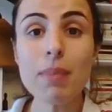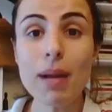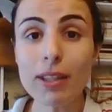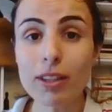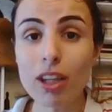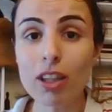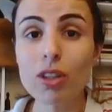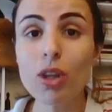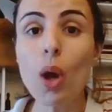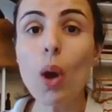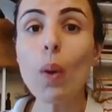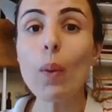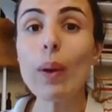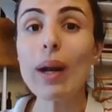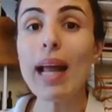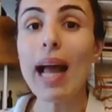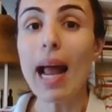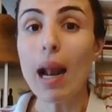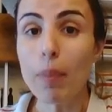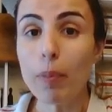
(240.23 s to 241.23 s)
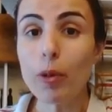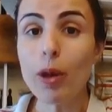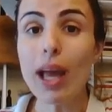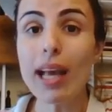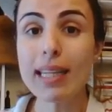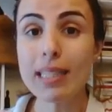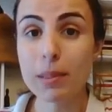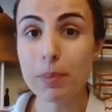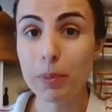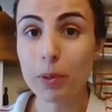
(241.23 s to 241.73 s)
method will help you
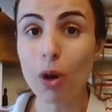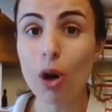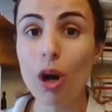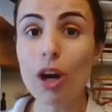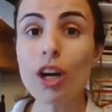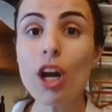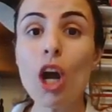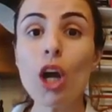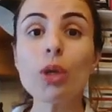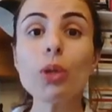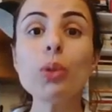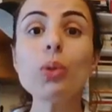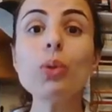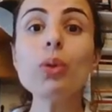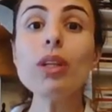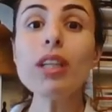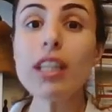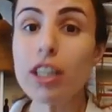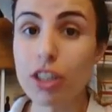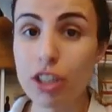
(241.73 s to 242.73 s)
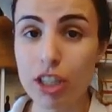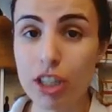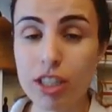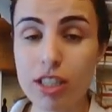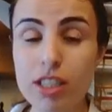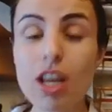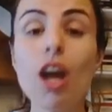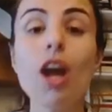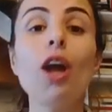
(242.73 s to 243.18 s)
explore new niches,